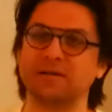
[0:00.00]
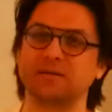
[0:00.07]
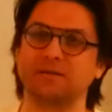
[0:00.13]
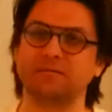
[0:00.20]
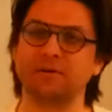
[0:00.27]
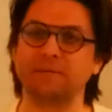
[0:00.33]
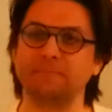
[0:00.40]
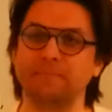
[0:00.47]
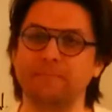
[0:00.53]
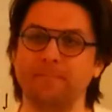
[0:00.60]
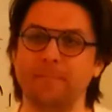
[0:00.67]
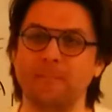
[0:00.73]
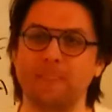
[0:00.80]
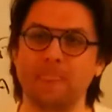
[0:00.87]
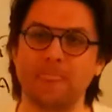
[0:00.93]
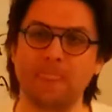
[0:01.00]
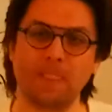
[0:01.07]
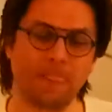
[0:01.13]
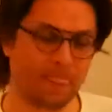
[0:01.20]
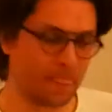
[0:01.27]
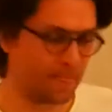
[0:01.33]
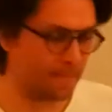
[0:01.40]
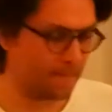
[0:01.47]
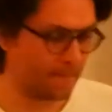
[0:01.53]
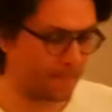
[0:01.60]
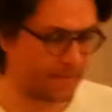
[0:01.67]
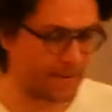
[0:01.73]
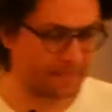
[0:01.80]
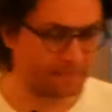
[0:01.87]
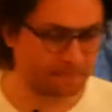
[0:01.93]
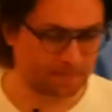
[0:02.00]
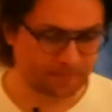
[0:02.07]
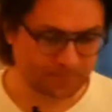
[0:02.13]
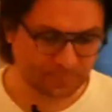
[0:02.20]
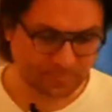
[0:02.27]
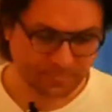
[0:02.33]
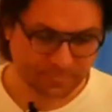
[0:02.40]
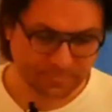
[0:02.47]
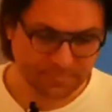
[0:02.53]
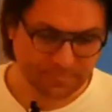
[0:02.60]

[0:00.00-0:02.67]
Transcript: What is dust goes back to dust, and what is not